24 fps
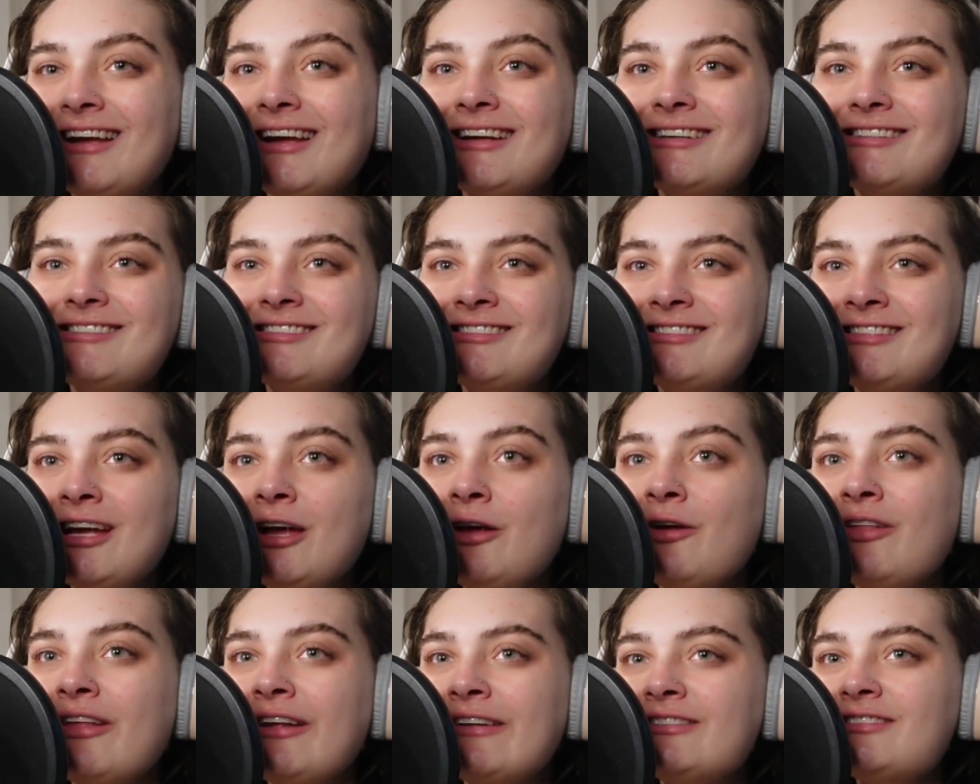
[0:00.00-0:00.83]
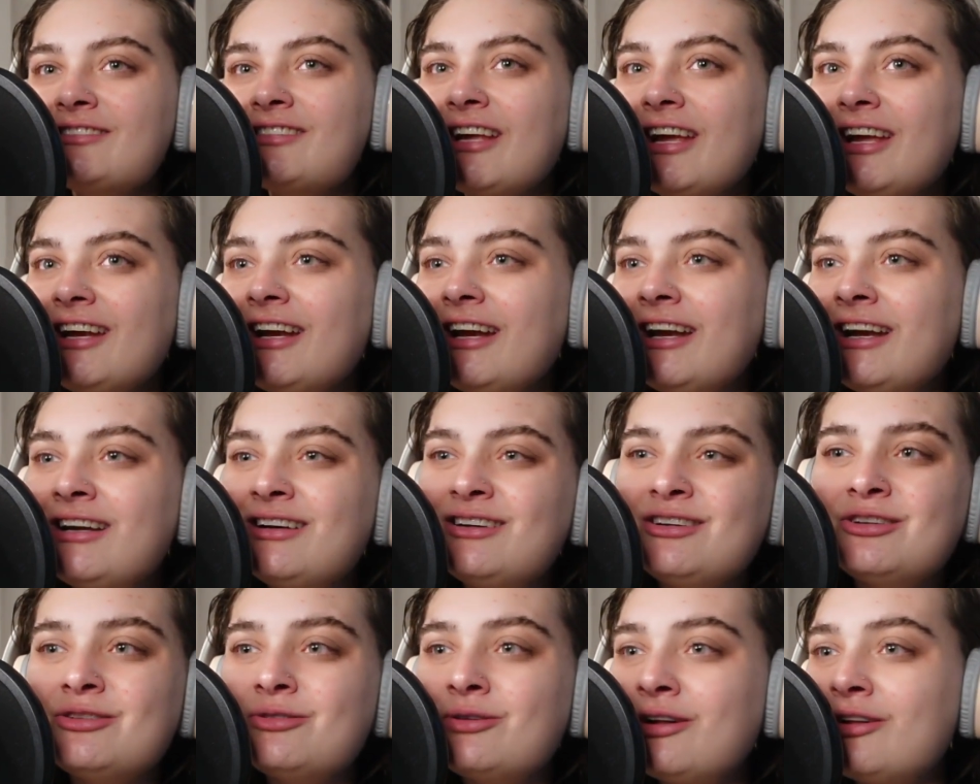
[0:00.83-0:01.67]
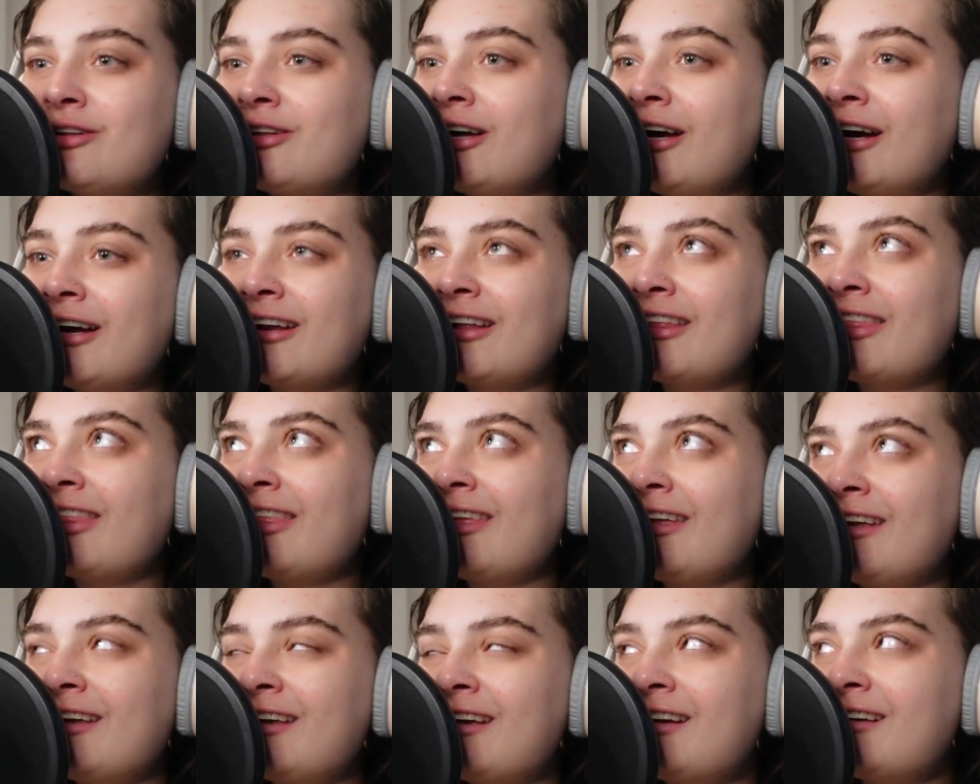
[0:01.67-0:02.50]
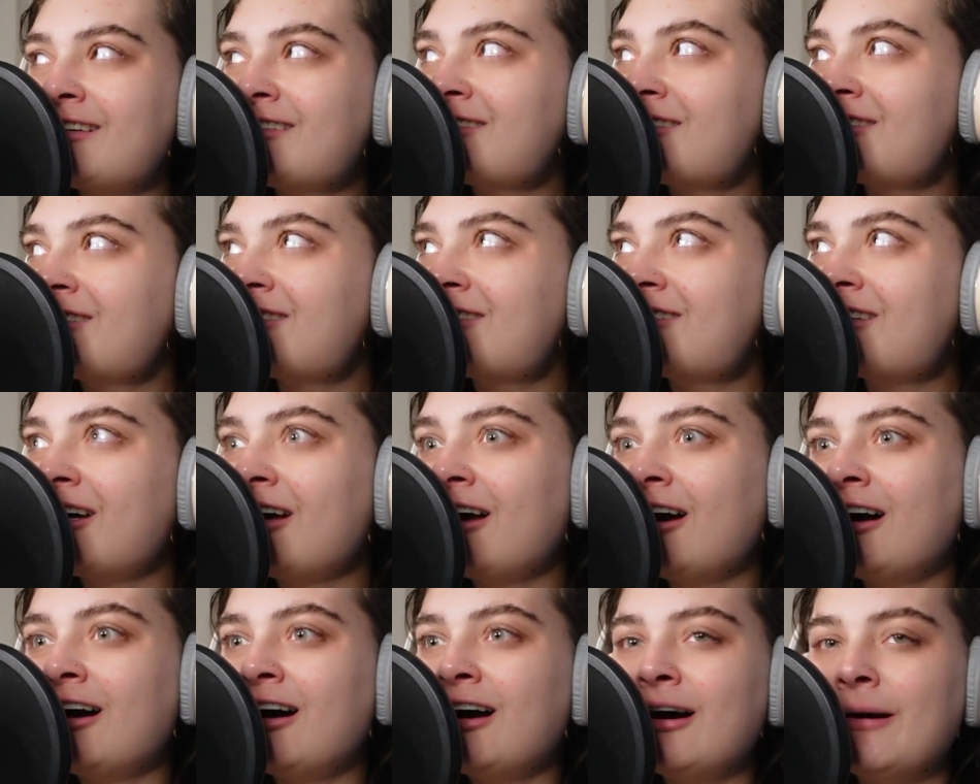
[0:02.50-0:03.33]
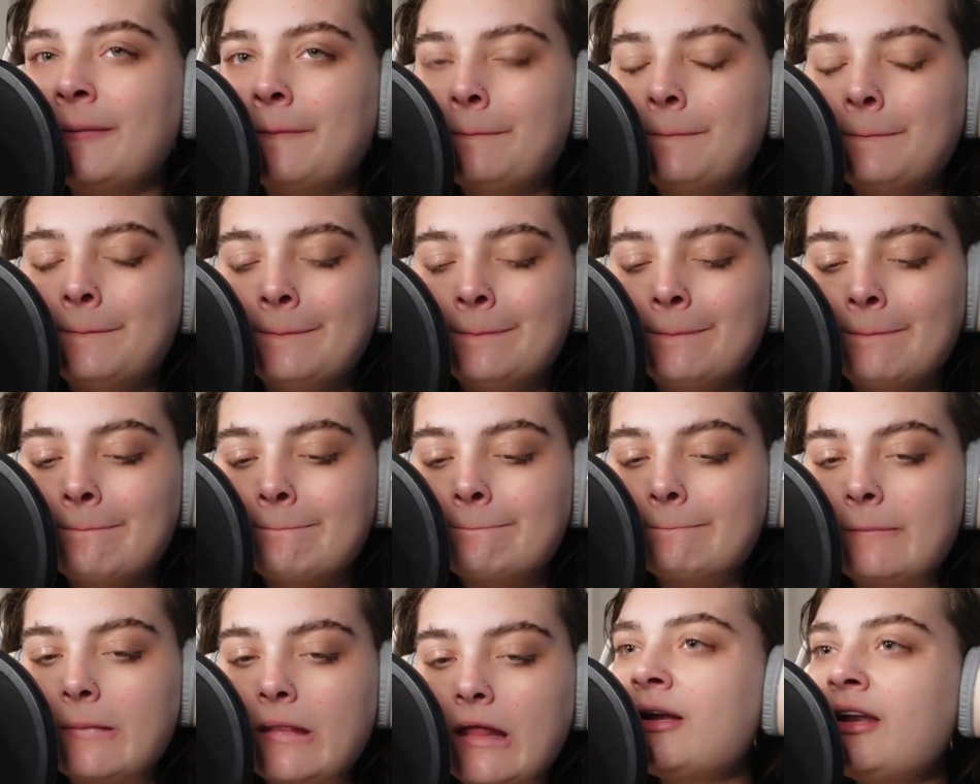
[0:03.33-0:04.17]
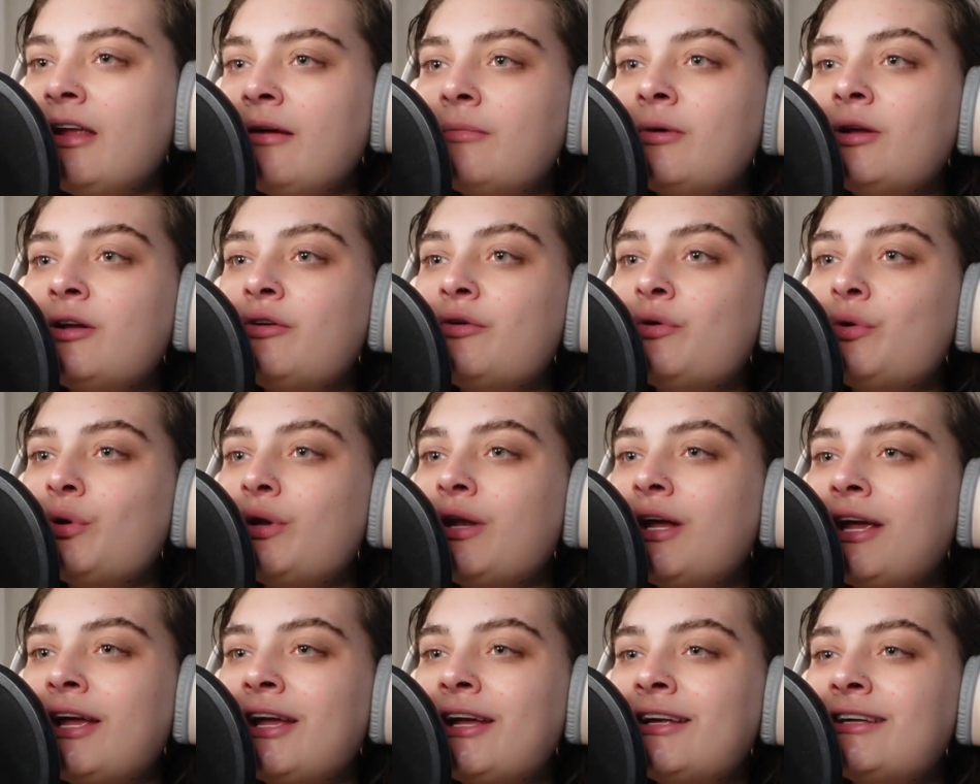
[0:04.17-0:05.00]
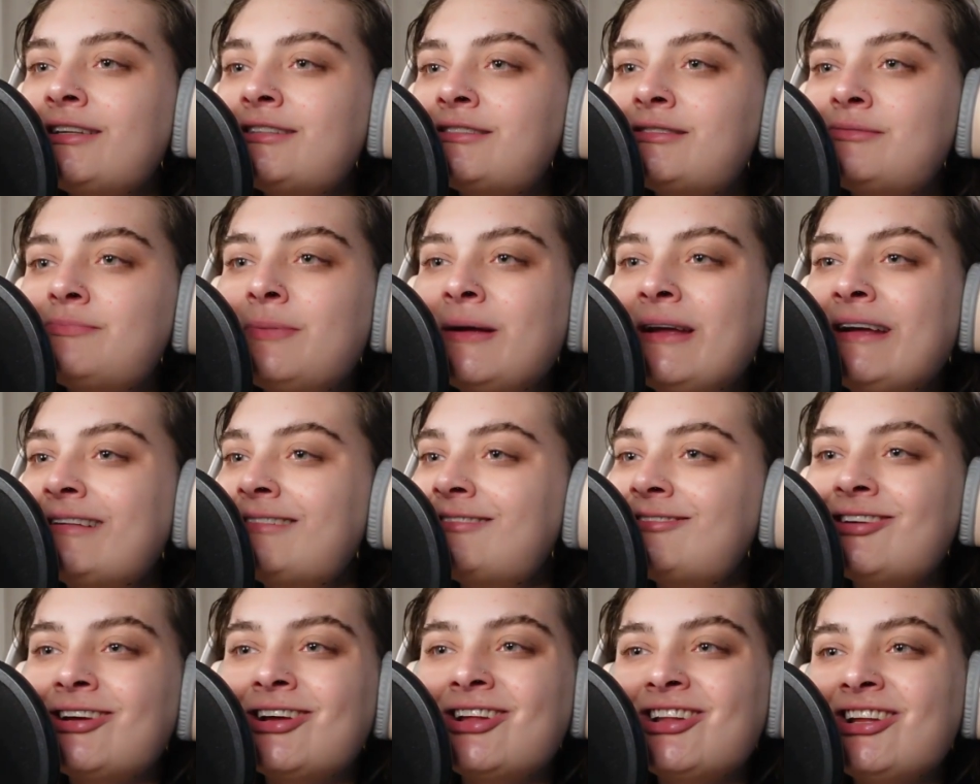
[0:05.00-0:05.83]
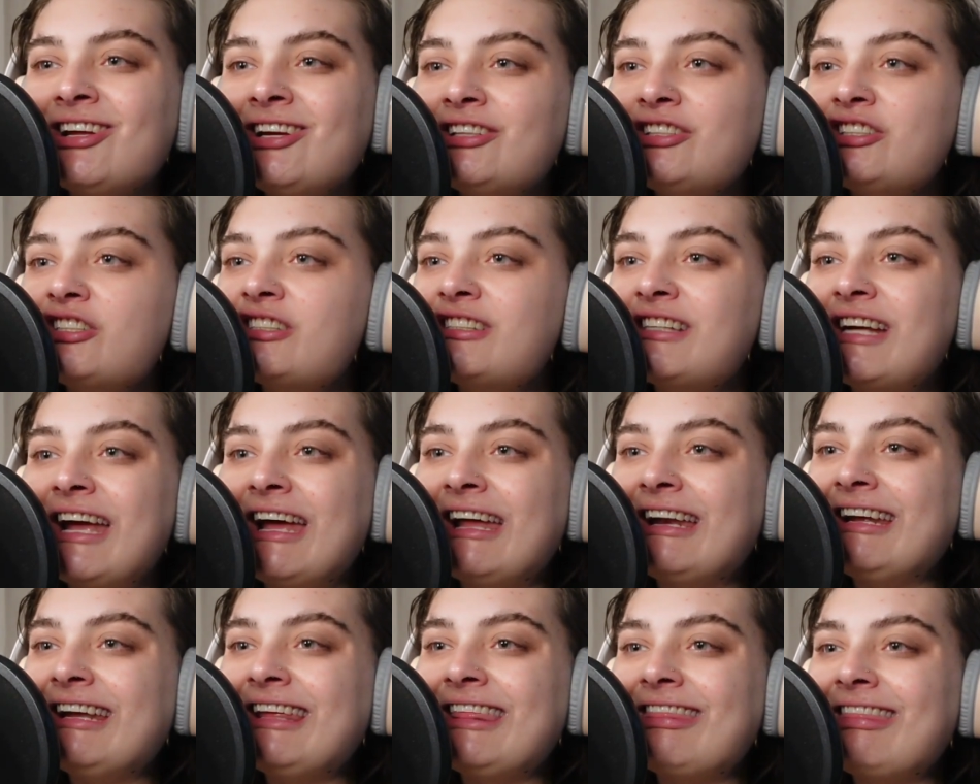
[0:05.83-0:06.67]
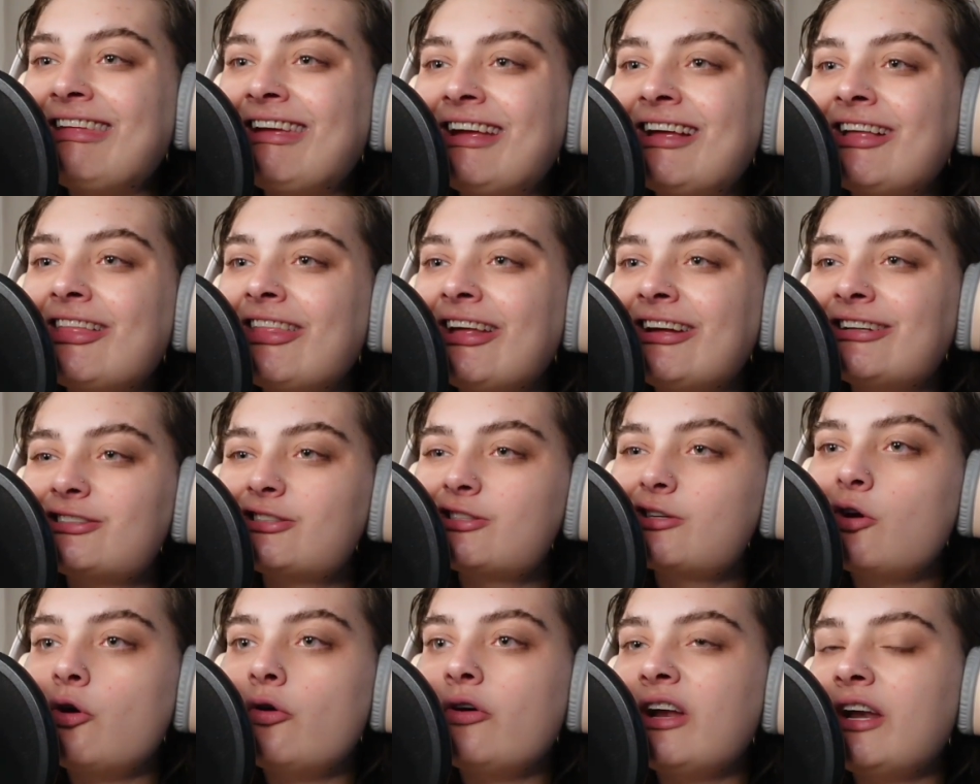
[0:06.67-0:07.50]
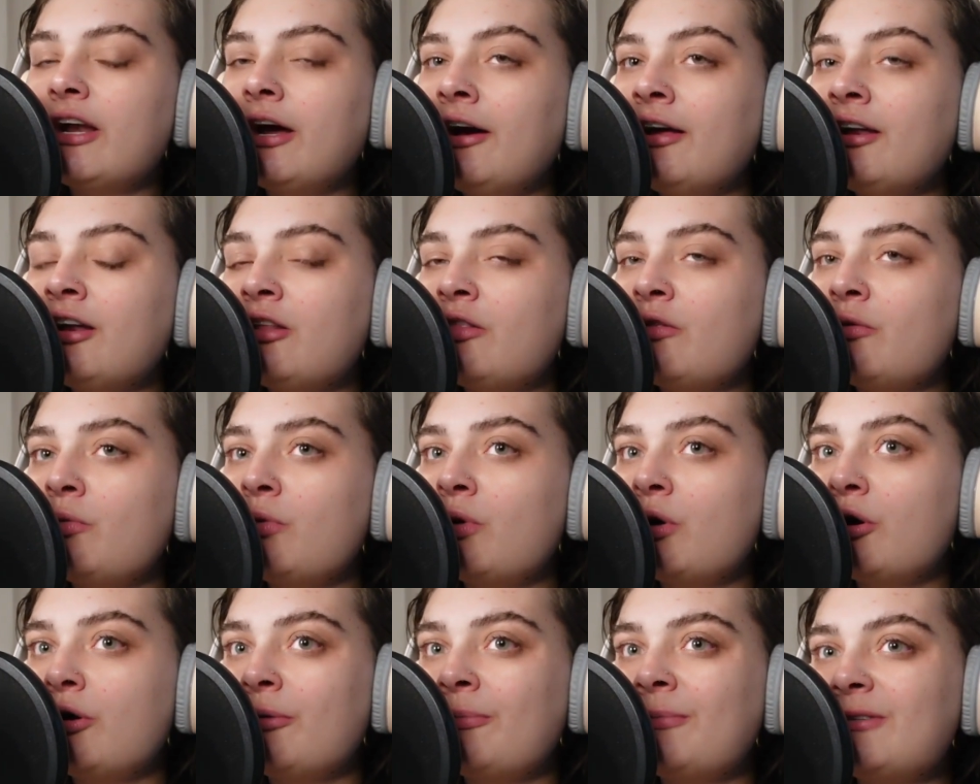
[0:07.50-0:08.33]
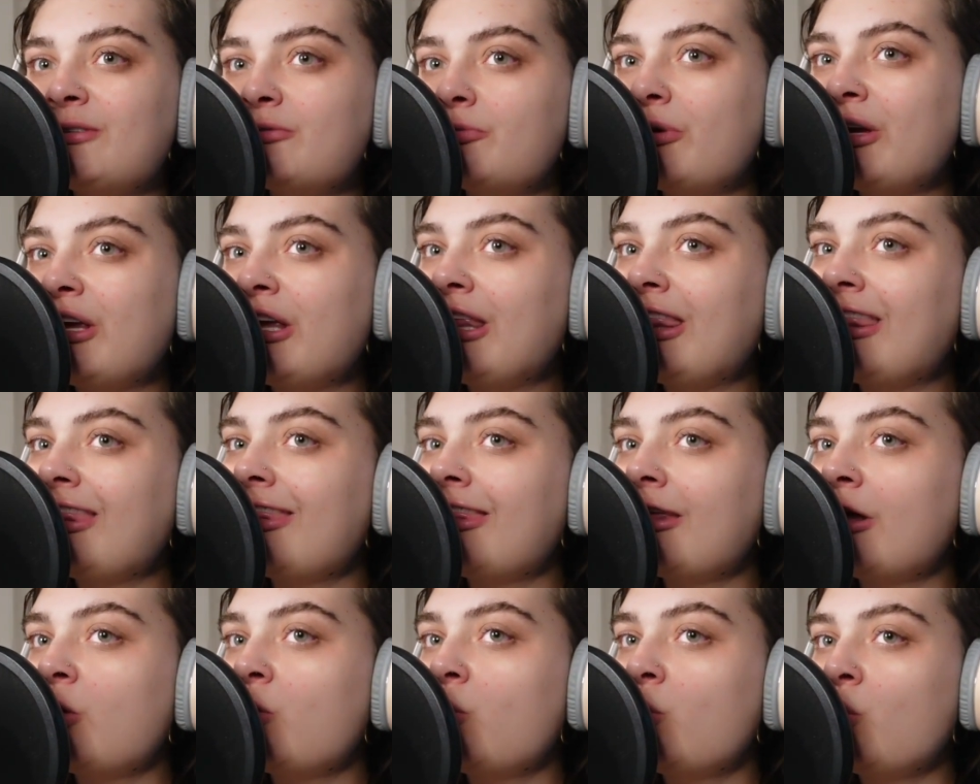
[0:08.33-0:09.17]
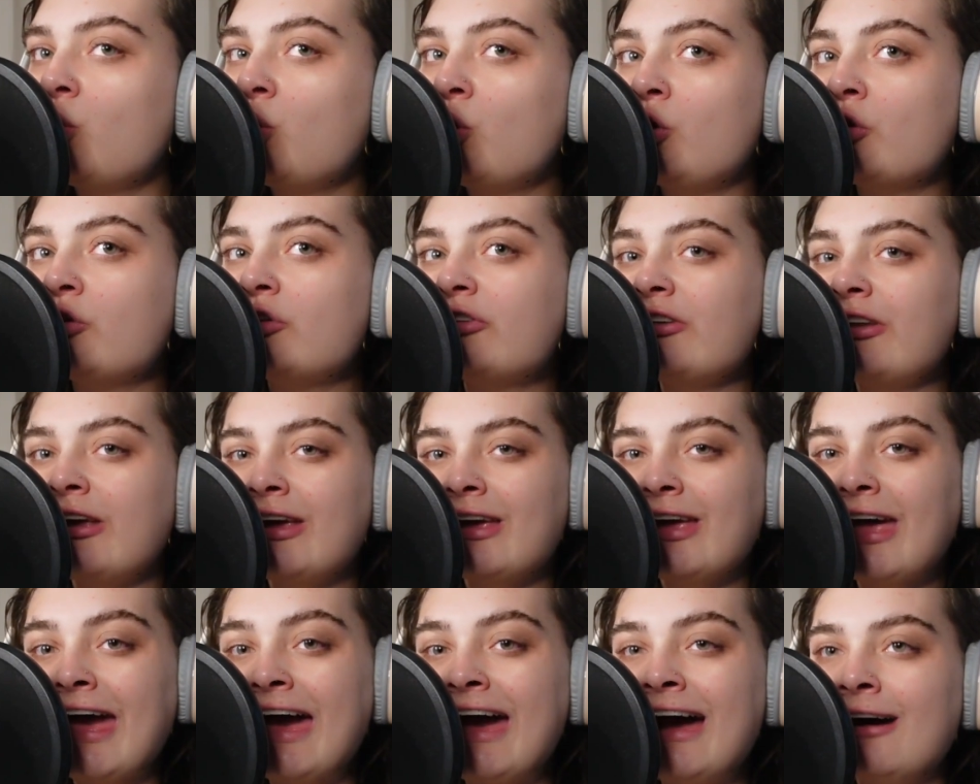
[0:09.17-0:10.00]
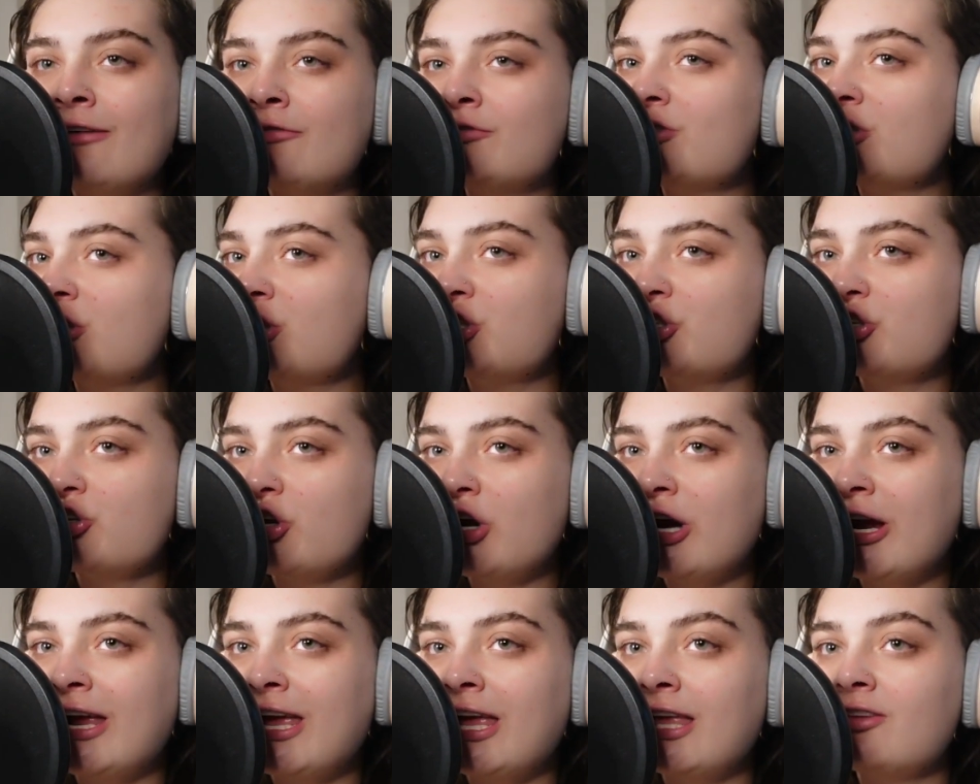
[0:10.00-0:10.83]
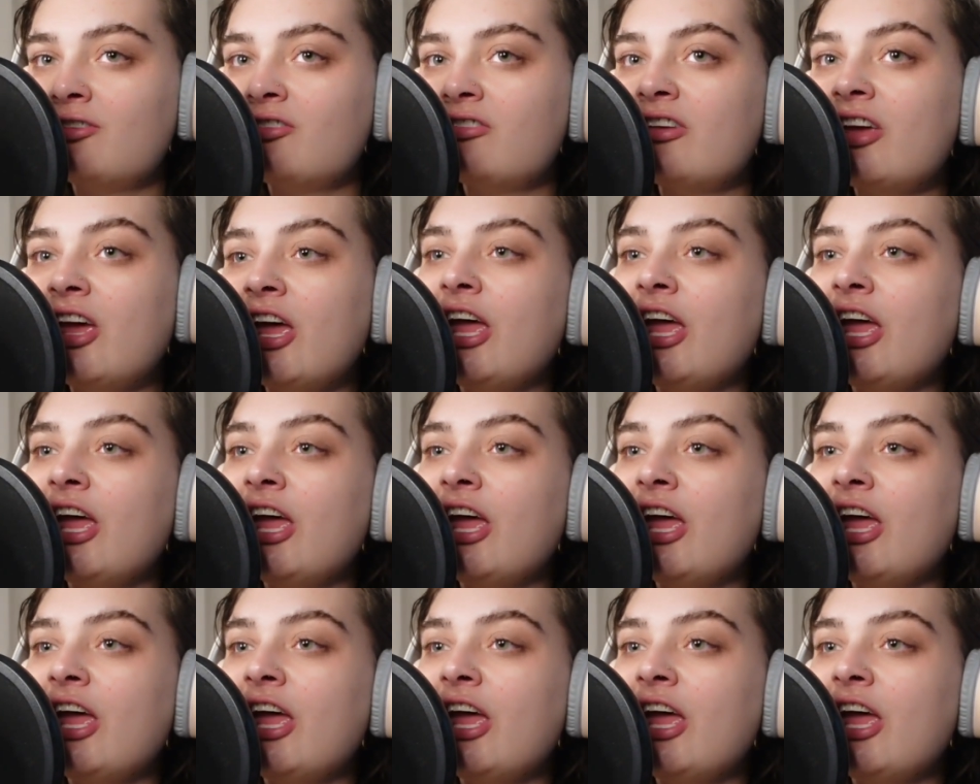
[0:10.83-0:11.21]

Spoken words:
So let's get into a lot of things. Monday Mood is basically just anything that's going on in the world between the whole SAG-AFTRA strikes